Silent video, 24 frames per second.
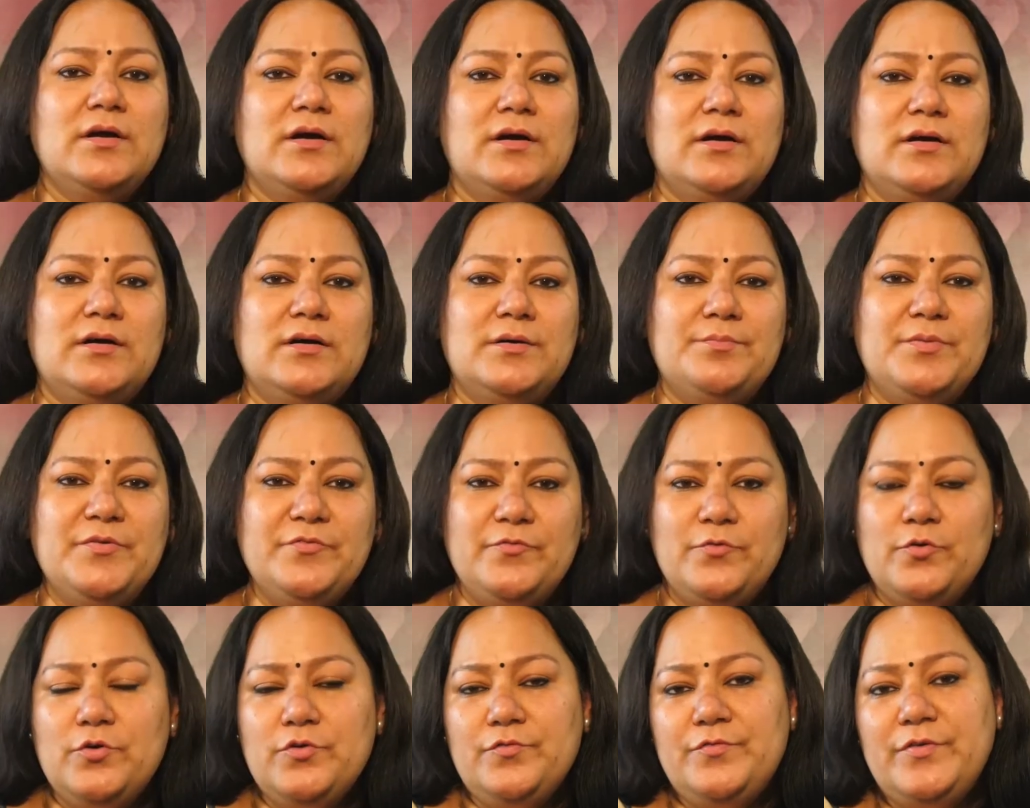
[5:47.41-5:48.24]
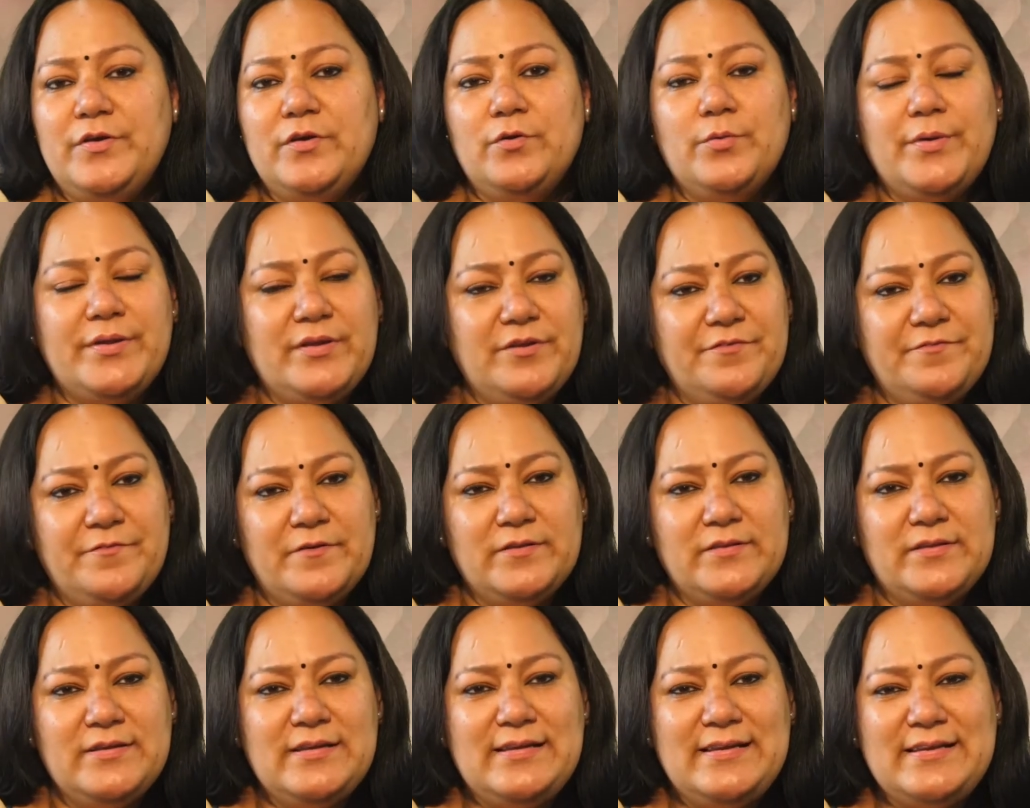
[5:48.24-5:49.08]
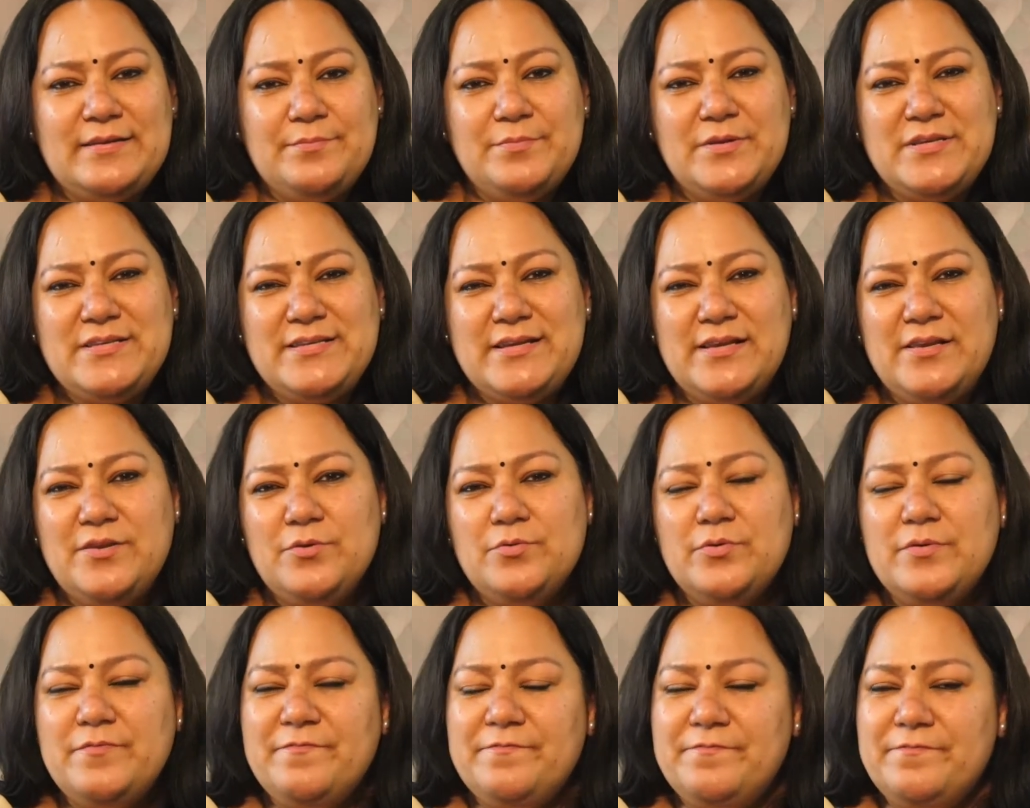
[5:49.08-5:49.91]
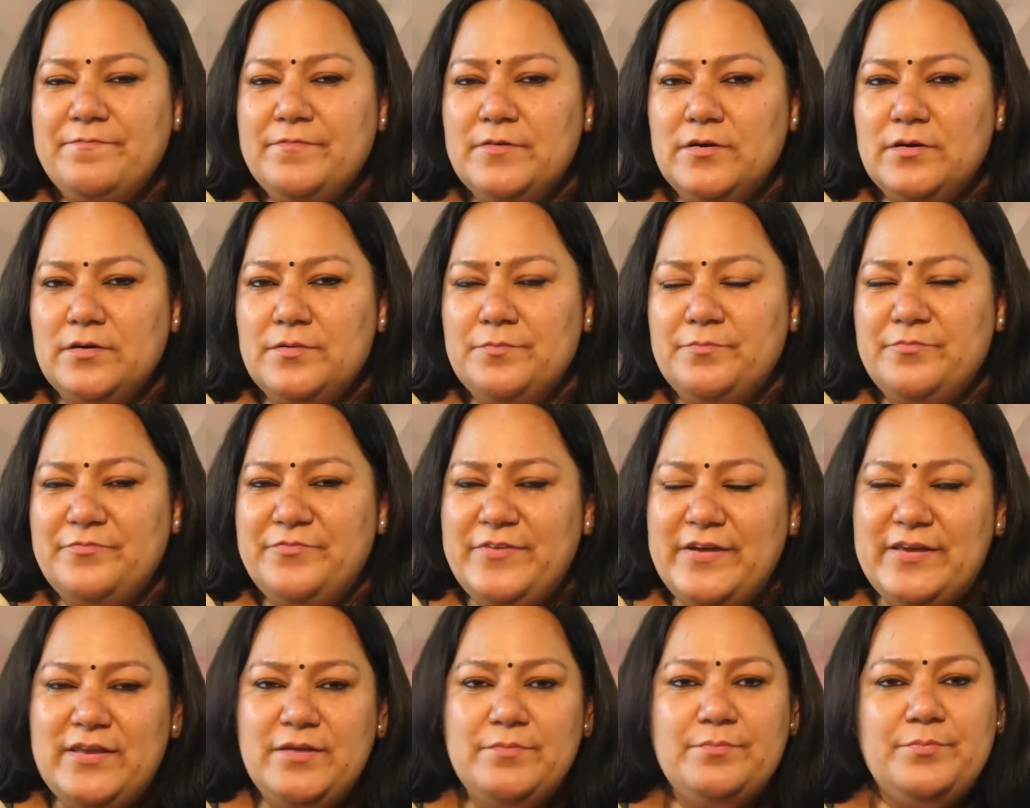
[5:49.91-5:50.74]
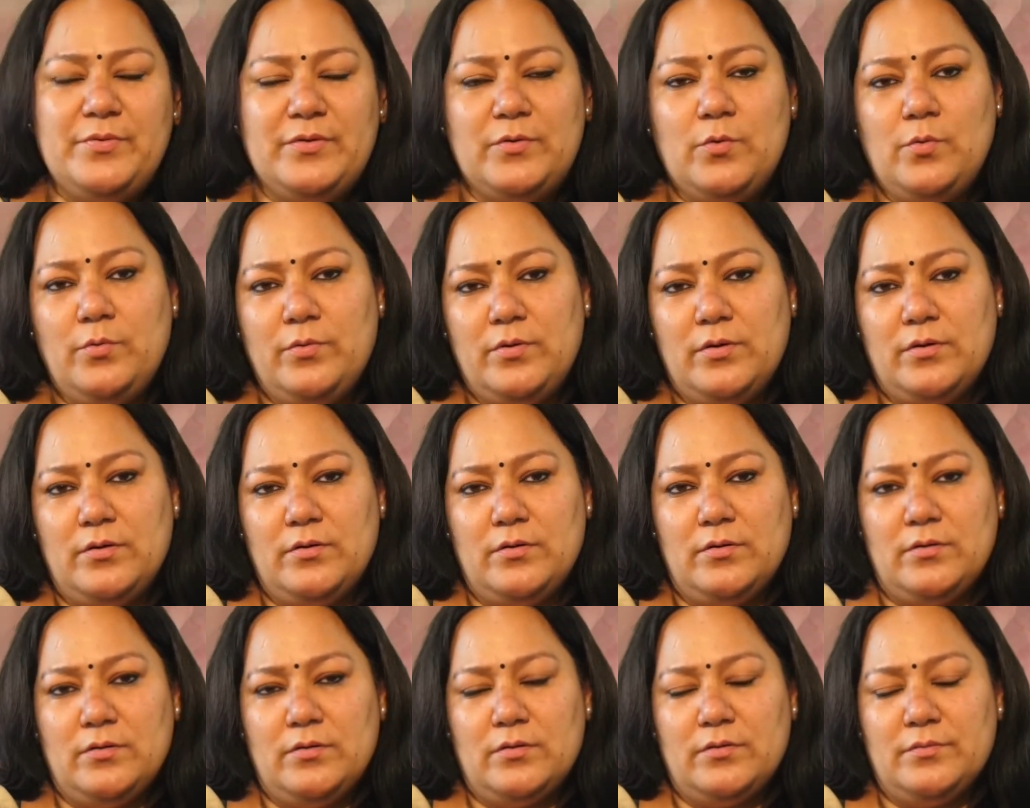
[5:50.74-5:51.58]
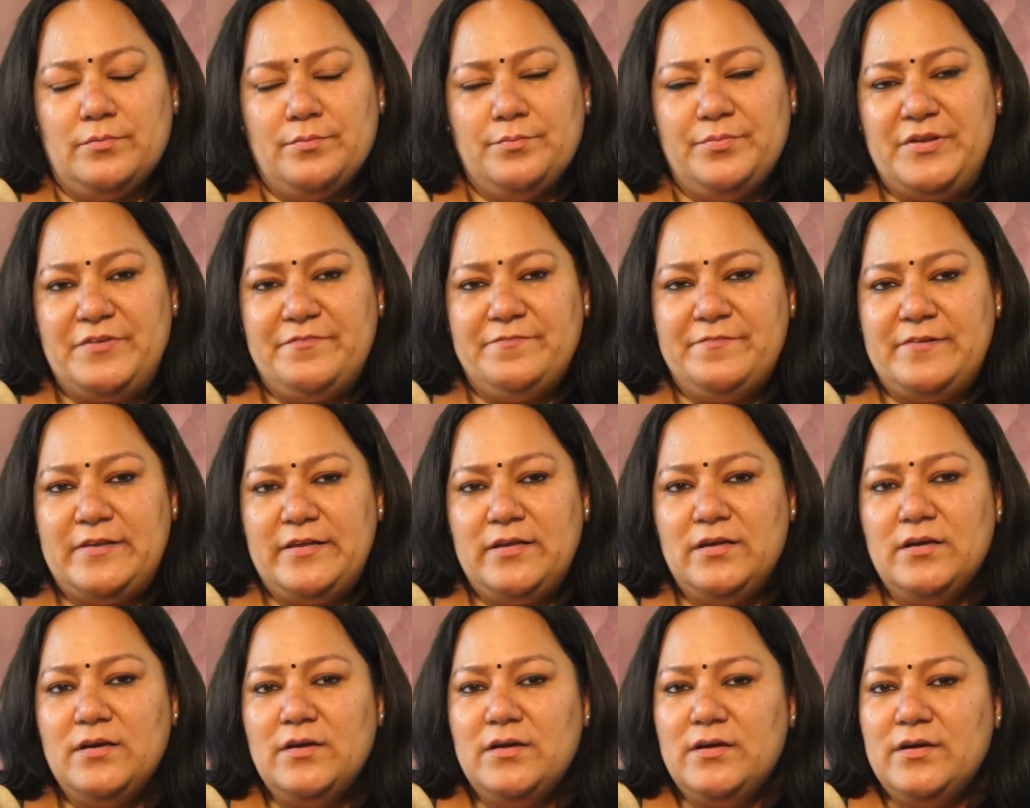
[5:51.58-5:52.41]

Uh, before we go any further, let me tell you a, a uh, very uh, briefly